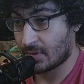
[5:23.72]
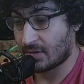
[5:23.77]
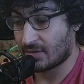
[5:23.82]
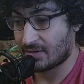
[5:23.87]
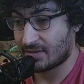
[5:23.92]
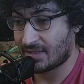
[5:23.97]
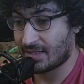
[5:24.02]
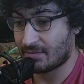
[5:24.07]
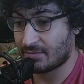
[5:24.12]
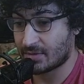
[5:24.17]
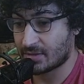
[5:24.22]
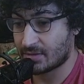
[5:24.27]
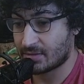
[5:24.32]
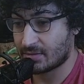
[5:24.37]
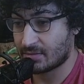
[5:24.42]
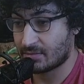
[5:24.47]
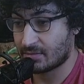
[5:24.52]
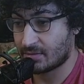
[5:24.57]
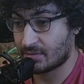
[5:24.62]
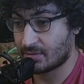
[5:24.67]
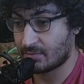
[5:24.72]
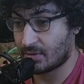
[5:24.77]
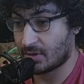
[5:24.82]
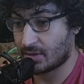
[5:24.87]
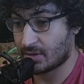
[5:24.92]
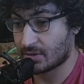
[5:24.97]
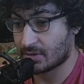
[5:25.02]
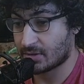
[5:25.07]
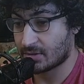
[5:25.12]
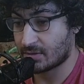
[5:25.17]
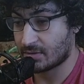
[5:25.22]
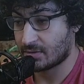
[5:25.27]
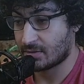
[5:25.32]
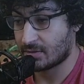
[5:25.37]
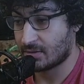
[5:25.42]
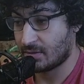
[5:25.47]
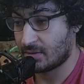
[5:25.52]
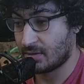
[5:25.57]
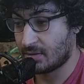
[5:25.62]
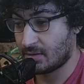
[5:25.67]
Damn it. He blocks it.
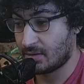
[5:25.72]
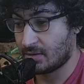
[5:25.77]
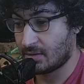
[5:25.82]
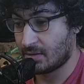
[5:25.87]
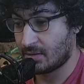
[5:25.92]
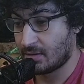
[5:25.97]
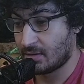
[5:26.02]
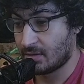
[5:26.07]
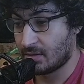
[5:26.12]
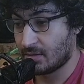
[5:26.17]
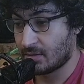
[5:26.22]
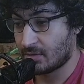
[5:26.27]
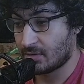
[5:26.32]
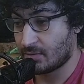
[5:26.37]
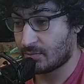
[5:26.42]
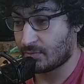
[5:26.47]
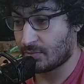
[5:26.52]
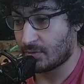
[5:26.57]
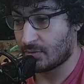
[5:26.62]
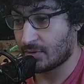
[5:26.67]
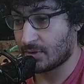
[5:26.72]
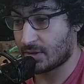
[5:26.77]
Deploy